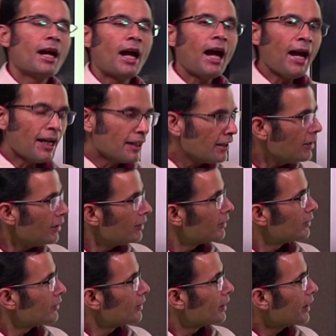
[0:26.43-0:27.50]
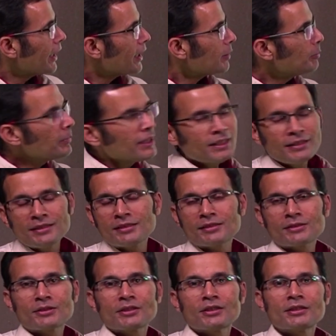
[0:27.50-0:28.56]
and it
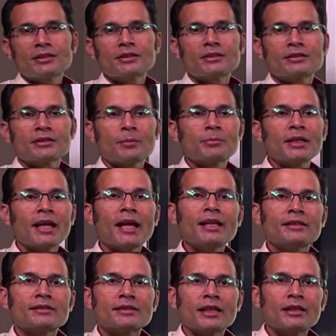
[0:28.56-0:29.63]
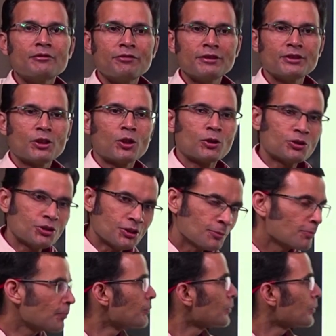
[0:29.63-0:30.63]
means something else in physiology.